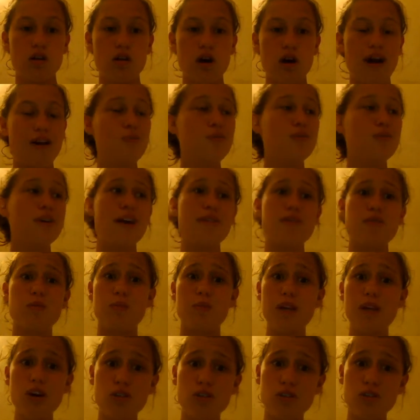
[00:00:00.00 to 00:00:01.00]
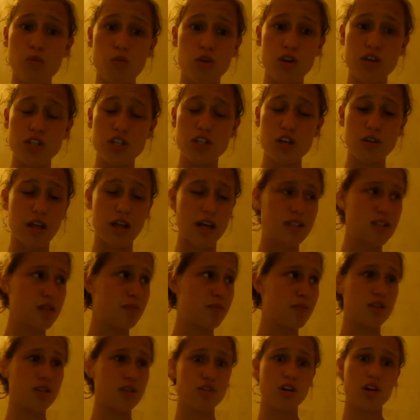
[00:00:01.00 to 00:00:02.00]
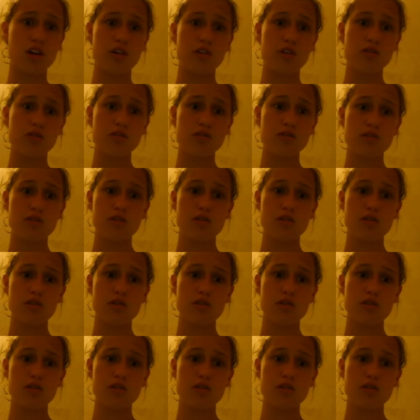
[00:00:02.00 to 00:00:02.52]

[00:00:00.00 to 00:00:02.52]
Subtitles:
I don't want to have to be on the Maury show like some of these girls.